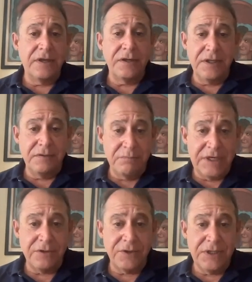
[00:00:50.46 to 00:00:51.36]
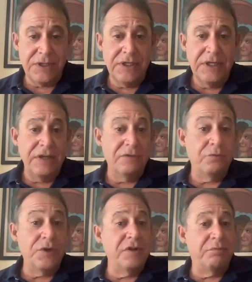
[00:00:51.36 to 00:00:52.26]
in Maui. And
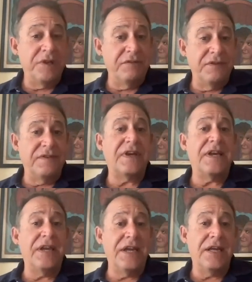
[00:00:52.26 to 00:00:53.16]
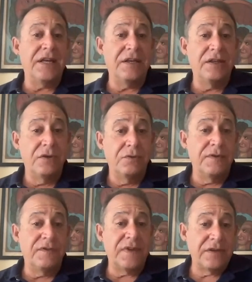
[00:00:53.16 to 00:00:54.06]
one of the benefits I had
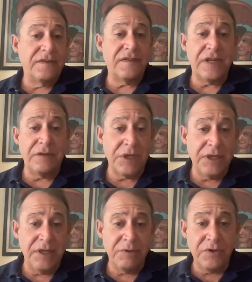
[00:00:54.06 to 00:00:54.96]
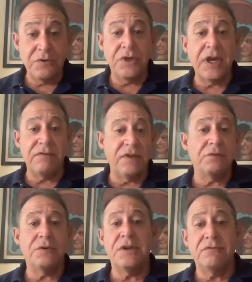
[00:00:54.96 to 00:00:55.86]
was I could sign my name and go diving
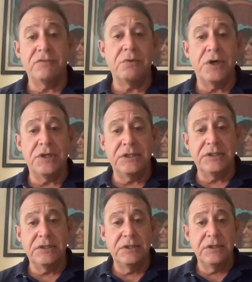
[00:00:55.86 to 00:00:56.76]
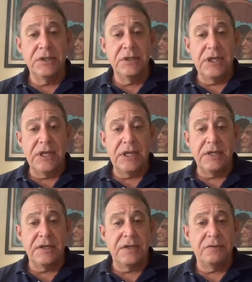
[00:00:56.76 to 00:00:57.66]
whenever I wanted and
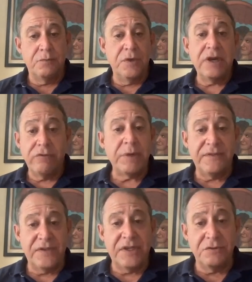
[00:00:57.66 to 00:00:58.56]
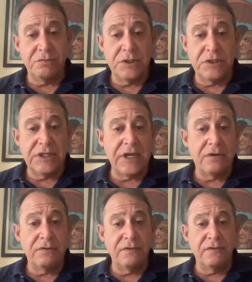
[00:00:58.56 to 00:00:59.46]
whenever my schedule would
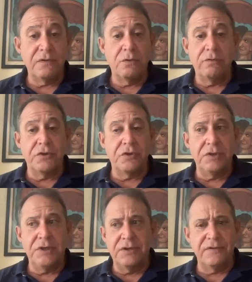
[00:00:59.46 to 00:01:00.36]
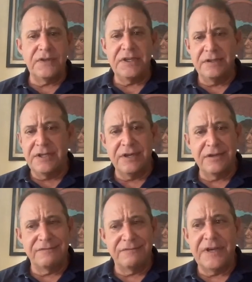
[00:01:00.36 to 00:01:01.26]
allow. So over 3 years, I did like
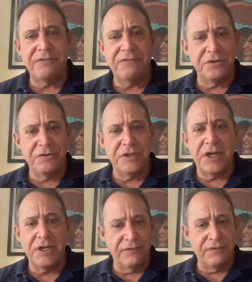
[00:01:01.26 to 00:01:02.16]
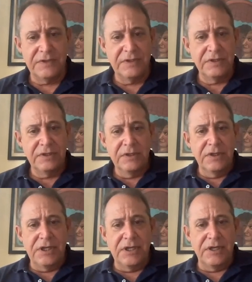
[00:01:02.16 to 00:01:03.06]
500 dives.
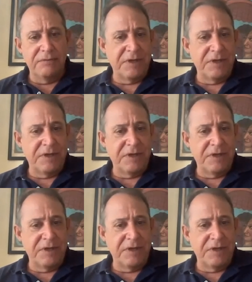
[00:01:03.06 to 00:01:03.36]
And at my